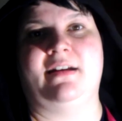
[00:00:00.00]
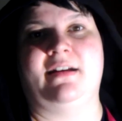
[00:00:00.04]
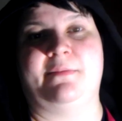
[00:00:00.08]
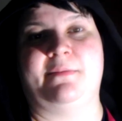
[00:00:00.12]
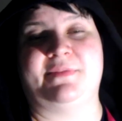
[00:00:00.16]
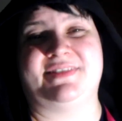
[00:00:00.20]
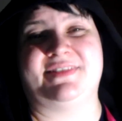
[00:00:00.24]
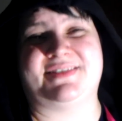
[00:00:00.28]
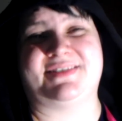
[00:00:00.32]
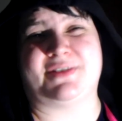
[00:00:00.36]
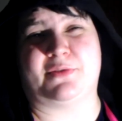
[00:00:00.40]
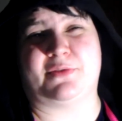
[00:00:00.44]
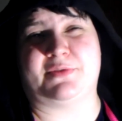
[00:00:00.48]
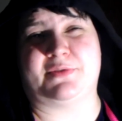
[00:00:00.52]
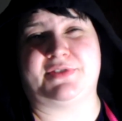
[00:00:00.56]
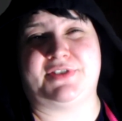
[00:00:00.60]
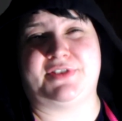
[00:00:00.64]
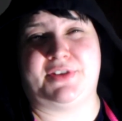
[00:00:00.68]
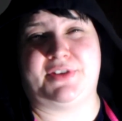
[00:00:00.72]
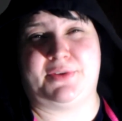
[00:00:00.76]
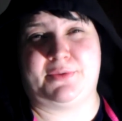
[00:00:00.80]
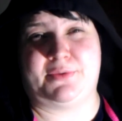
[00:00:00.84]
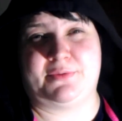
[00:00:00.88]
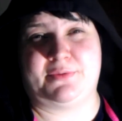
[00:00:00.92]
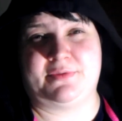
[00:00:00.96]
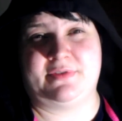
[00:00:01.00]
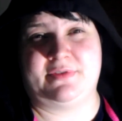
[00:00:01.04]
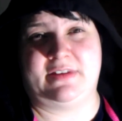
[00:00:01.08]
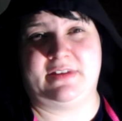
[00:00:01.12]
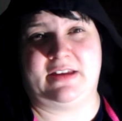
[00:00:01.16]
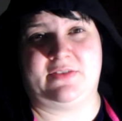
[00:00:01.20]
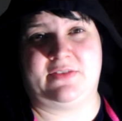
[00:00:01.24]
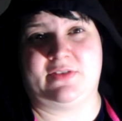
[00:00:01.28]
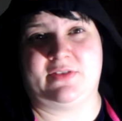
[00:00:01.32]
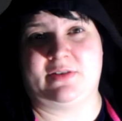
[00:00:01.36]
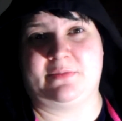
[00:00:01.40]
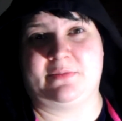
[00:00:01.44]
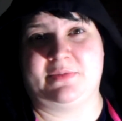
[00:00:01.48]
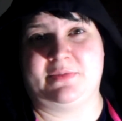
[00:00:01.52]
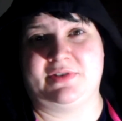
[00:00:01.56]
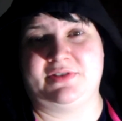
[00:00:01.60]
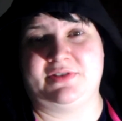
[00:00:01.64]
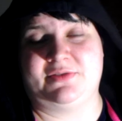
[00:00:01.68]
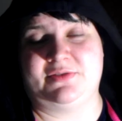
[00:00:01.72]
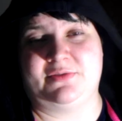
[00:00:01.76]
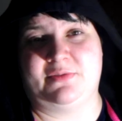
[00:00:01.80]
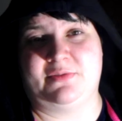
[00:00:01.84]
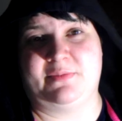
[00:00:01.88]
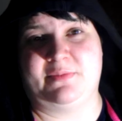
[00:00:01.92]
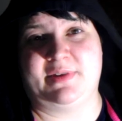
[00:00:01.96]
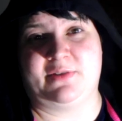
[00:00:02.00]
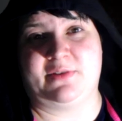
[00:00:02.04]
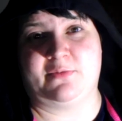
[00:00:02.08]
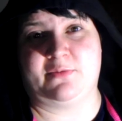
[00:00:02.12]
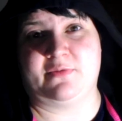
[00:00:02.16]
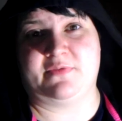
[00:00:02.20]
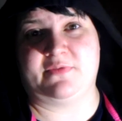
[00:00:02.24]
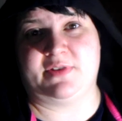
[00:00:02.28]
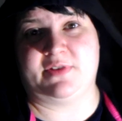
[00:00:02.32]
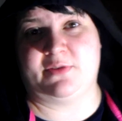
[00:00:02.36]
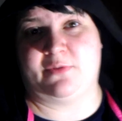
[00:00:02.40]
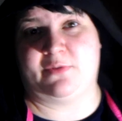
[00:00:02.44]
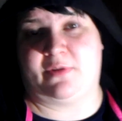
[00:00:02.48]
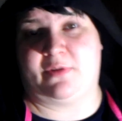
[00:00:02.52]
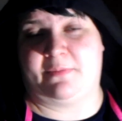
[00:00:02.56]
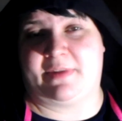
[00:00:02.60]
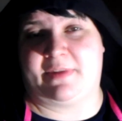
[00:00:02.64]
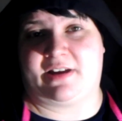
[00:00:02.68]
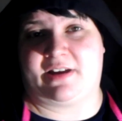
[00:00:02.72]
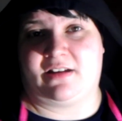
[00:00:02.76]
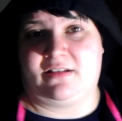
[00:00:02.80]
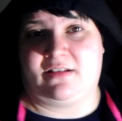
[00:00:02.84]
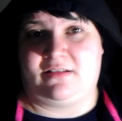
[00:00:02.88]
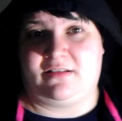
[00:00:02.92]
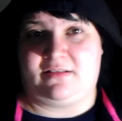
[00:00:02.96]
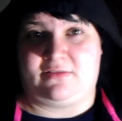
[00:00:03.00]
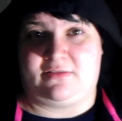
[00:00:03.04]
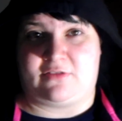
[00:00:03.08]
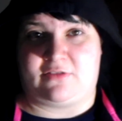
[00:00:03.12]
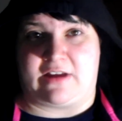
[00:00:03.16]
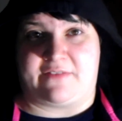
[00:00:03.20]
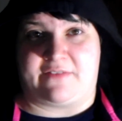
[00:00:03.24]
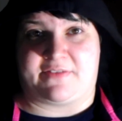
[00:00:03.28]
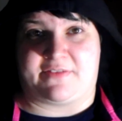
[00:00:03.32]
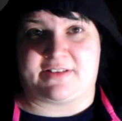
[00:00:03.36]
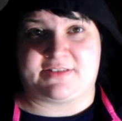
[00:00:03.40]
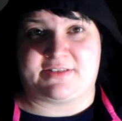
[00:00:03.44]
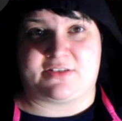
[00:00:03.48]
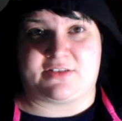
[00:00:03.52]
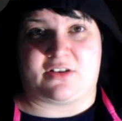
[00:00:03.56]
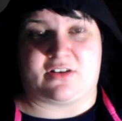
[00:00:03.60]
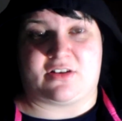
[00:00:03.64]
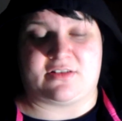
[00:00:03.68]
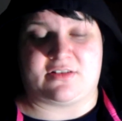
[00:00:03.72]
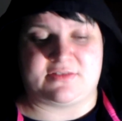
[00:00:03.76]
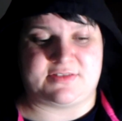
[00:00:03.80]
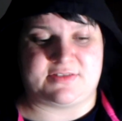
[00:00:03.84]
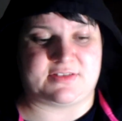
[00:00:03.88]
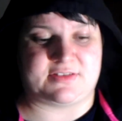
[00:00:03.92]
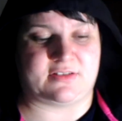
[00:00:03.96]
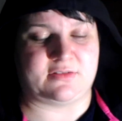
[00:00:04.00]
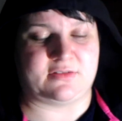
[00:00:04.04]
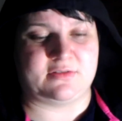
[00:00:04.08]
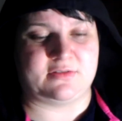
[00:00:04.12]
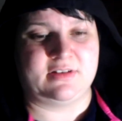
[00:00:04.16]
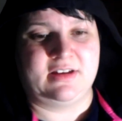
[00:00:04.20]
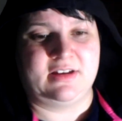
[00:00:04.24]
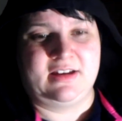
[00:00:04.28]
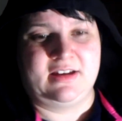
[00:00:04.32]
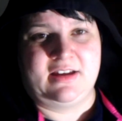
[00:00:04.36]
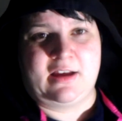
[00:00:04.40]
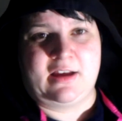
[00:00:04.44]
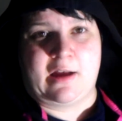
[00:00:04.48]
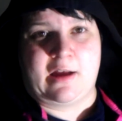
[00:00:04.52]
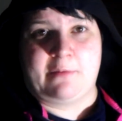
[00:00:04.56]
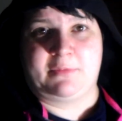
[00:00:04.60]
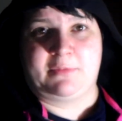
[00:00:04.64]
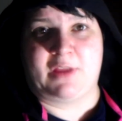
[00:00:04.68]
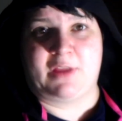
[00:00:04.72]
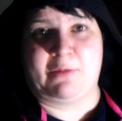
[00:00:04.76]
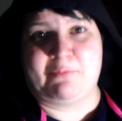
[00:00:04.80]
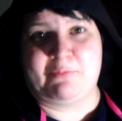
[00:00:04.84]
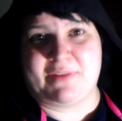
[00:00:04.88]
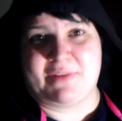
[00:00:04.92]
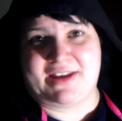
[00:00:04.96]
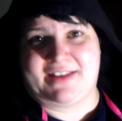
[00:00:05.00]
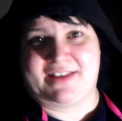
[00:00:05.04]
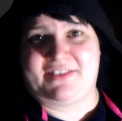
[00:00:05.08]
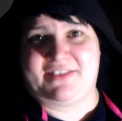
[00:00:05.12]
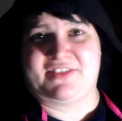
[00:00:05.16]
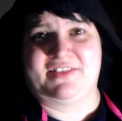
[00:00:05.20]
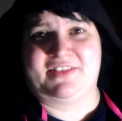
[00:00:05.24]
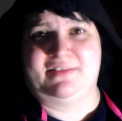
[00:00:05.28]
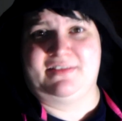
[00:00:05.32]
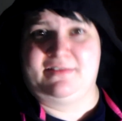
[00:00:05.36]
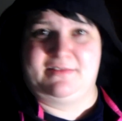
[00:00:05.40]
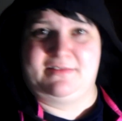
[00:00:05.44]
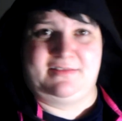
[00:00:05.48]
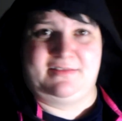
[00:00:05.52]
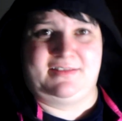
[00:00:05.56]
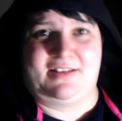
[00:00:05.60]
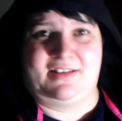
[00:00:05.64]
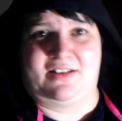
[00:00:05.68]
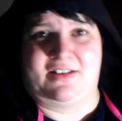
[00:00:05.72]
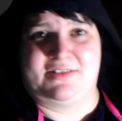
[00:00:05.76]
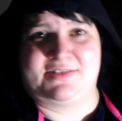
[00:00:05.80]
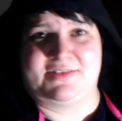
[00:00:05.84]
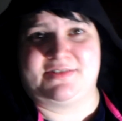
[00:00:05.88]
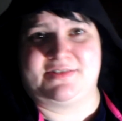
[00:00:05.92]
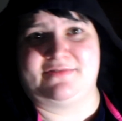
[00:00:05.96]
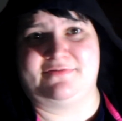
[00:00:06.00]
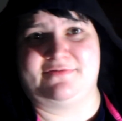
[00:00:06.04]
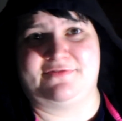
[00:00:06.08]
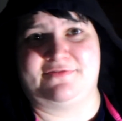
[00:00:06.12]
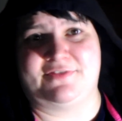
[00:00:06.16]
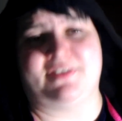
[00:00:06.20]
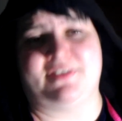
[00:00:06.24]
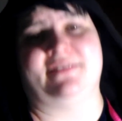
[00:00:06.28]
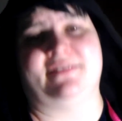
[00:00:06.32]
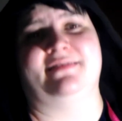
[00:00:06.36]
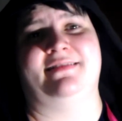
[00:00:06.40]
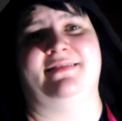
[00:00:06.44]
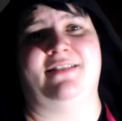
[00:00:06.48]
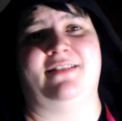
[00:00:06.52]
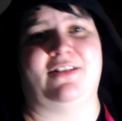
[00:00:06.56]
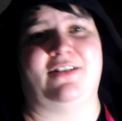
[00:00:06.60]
I'm going to start with 2, and then I'm going to do the big review on my graphics card, so I'm lumping the not so fun